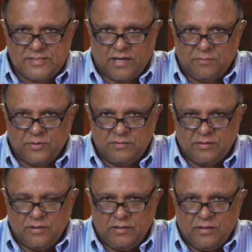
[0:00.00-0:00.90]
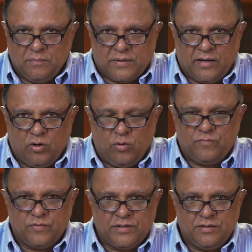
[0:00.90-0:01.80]
segment, but I
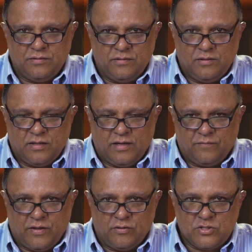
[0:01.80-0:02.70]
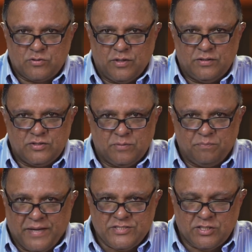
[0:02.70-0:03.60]
hopefully have illustrated some
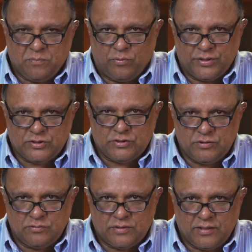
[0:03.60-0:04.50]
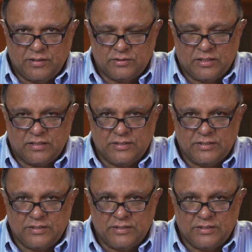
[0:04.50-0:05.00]
basic points to you today to at